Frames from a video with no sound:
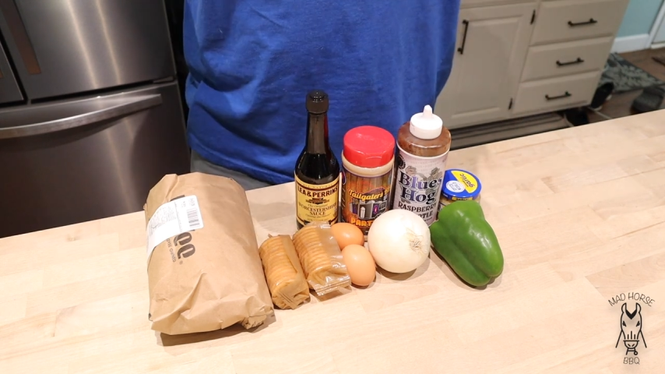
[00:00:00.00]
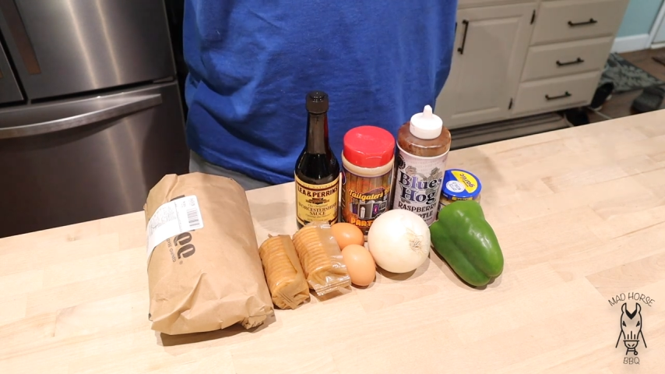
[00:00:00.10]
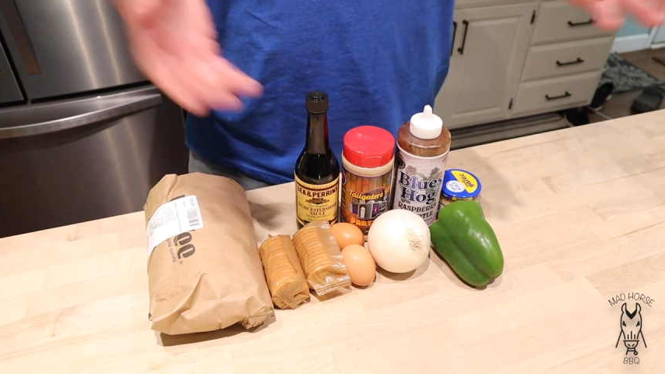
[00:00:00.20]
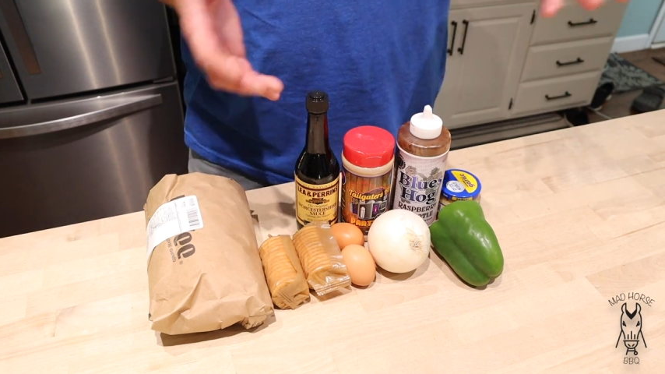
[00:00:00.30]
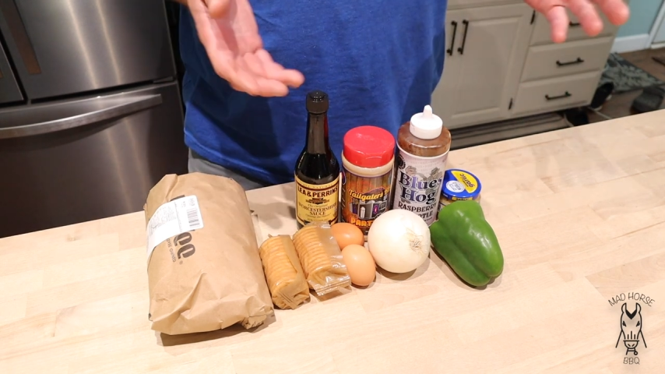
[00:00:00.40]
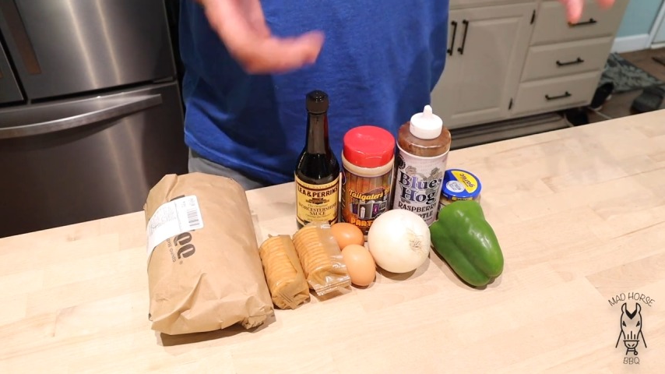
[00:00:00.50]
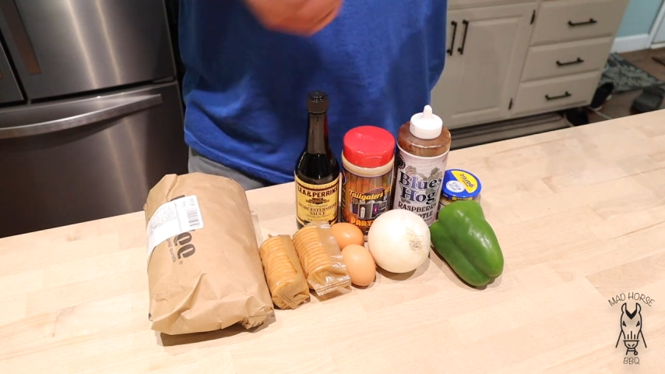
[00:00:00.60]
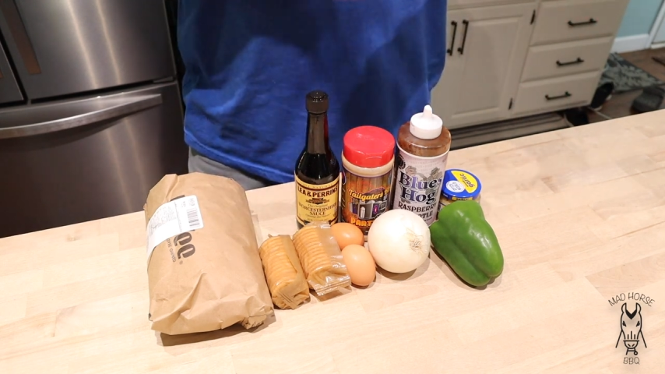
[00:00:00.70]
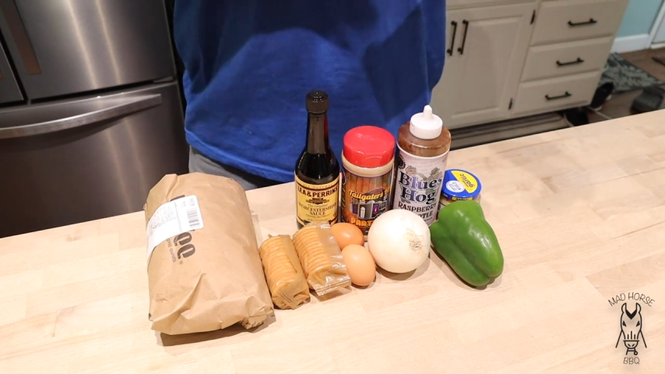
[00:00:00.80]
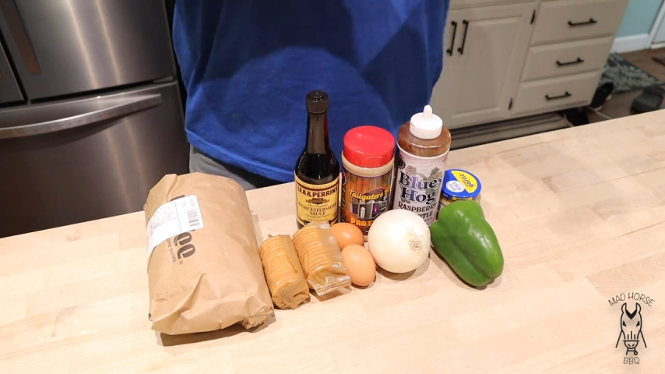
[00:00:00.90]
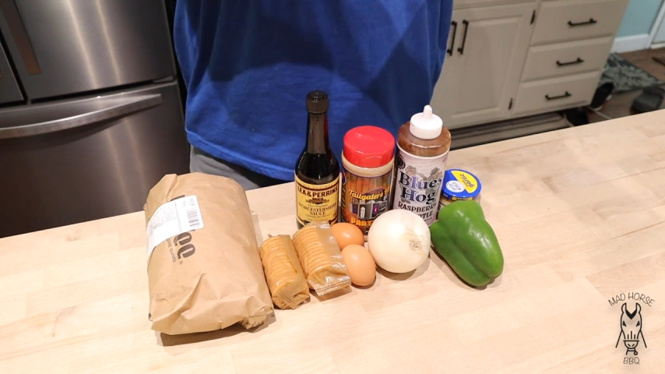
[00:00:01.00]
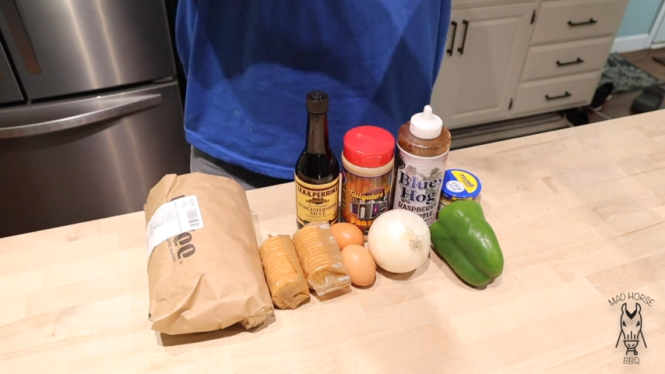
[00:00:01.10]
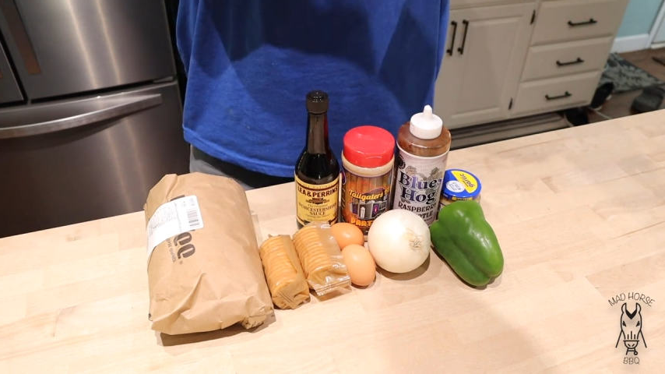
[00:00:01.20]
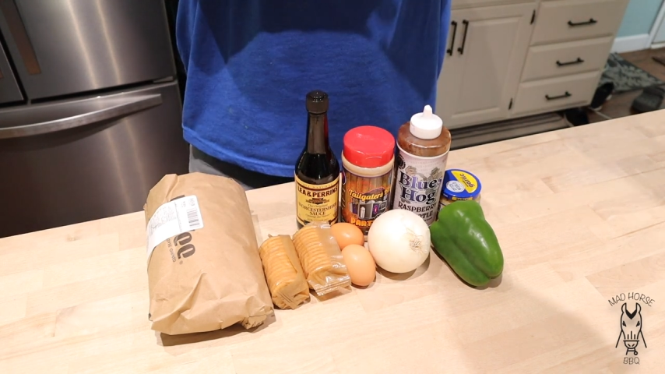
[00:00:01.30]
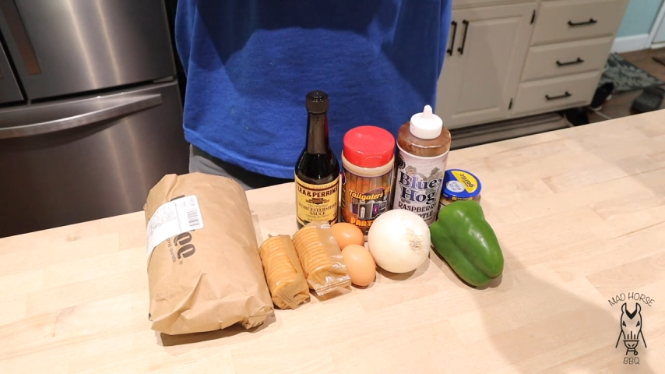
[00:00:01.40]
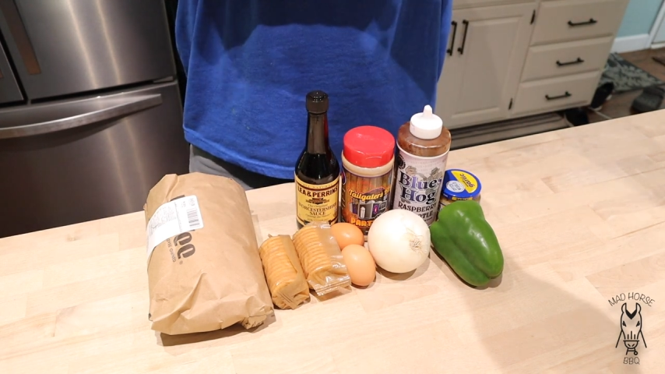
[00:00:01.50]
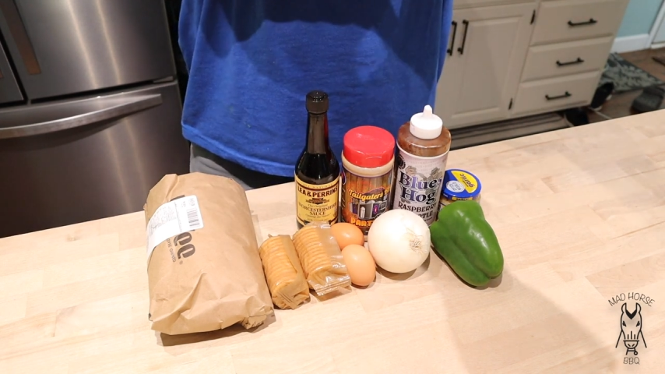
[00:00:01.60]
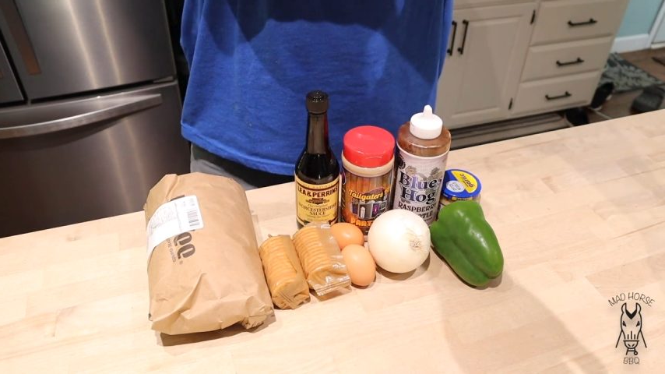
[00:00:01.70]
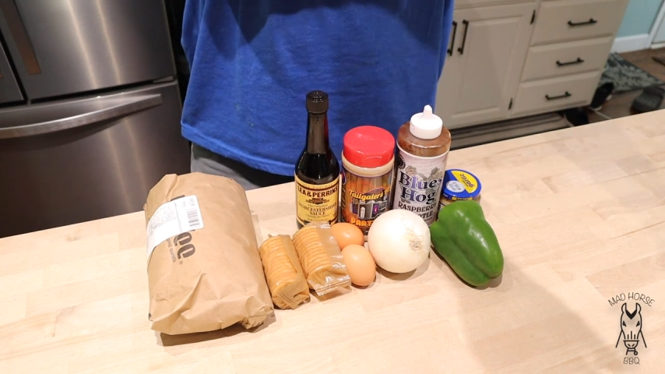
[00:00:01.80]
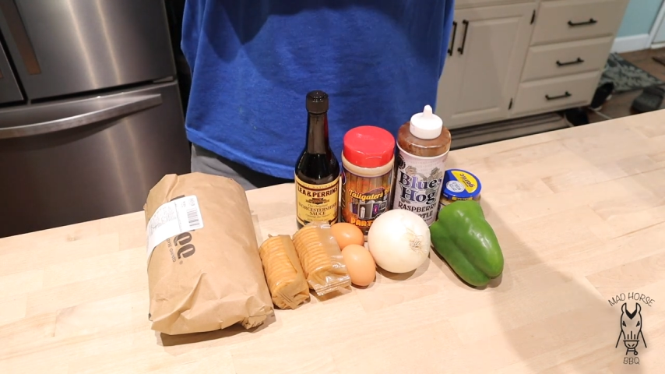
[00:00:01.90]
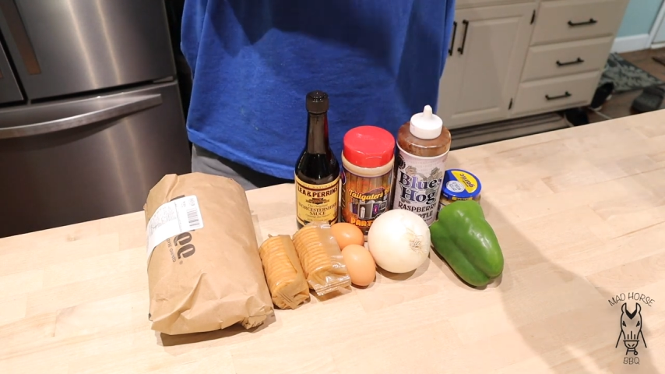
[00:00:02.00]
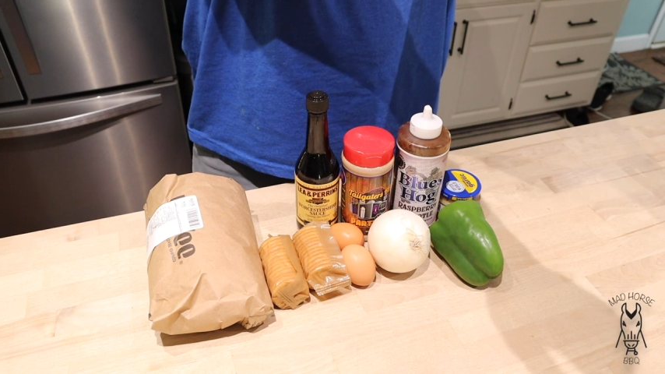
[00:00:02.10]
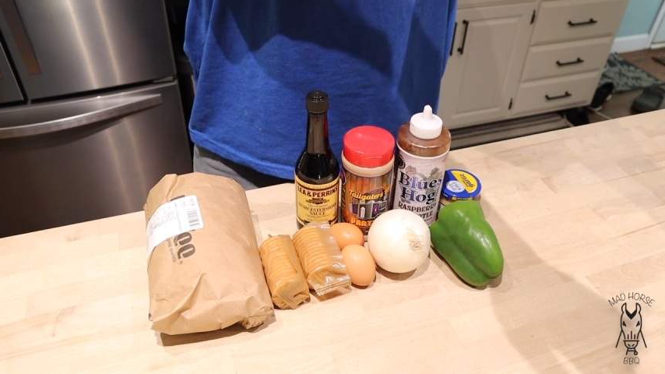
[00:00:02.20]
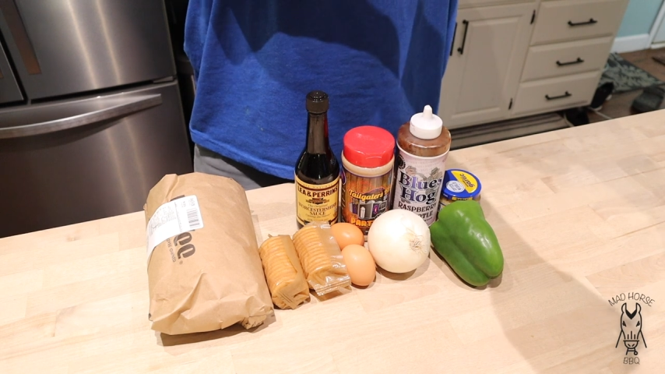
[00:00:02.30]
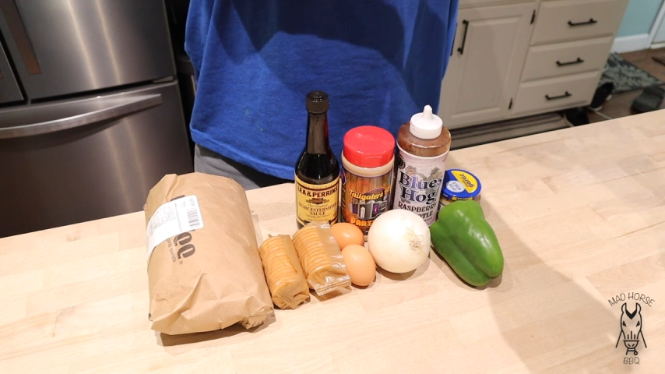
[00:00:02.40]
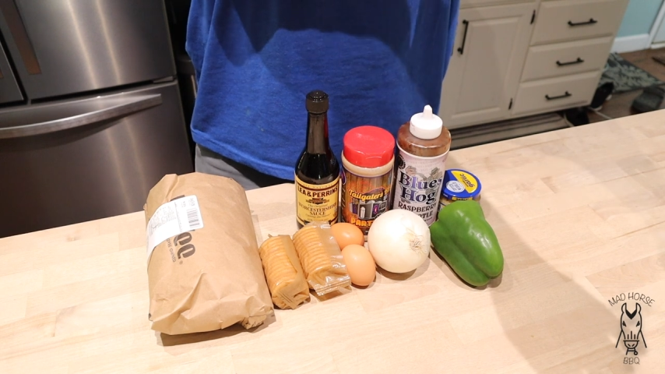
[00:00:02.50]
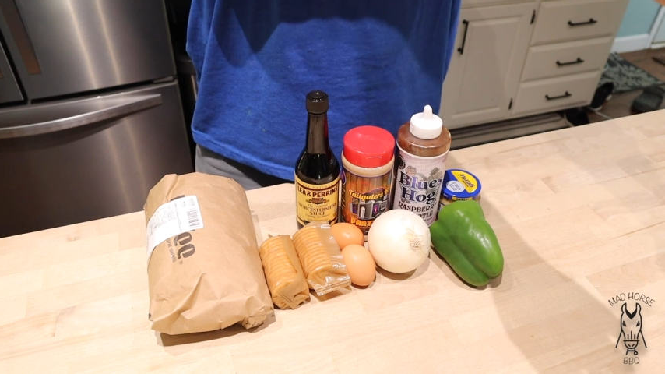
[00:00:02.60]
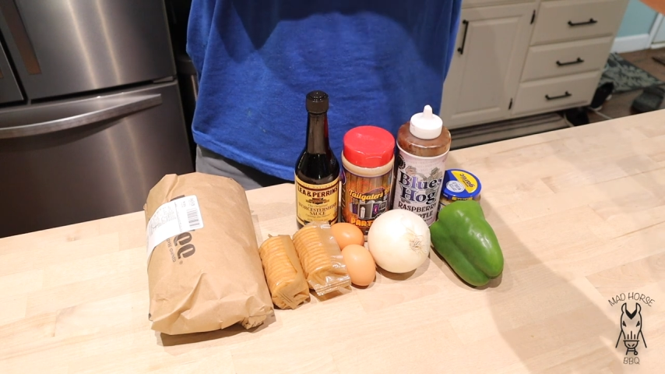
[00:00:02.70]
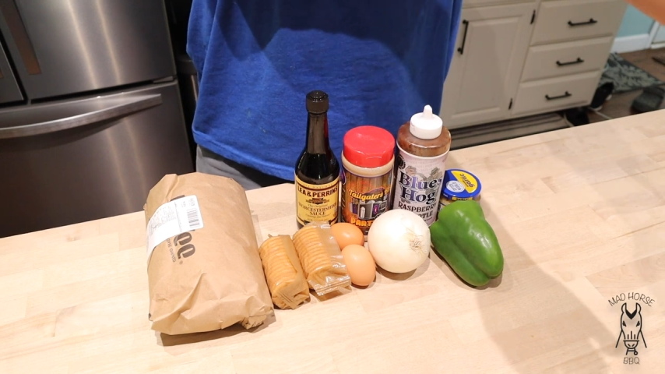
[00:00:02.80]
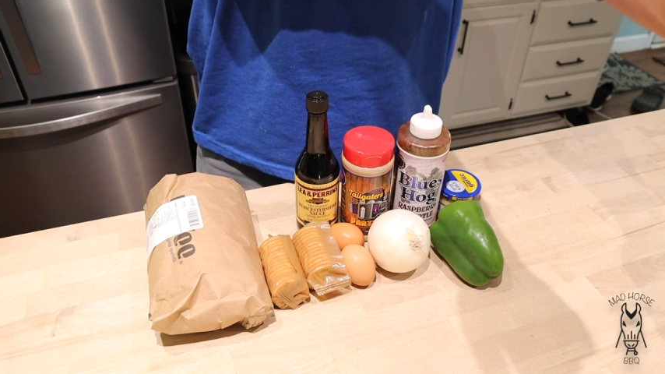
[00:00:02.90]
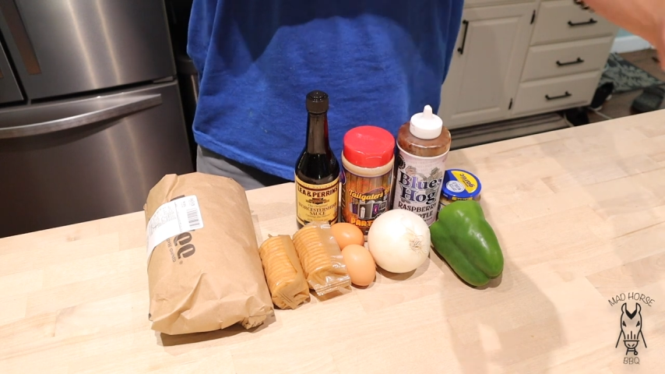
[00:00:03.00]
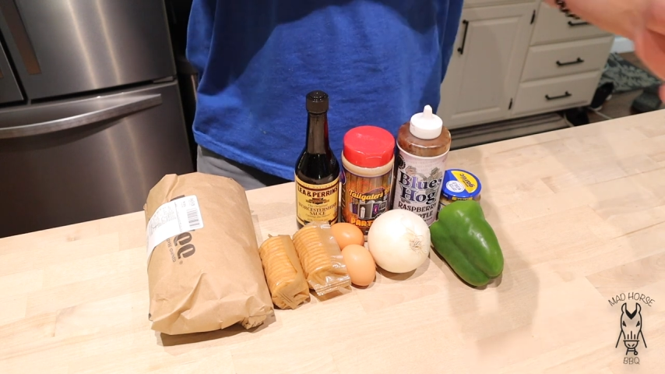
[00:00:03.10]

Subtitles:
No face is visible, so there are no lips to read.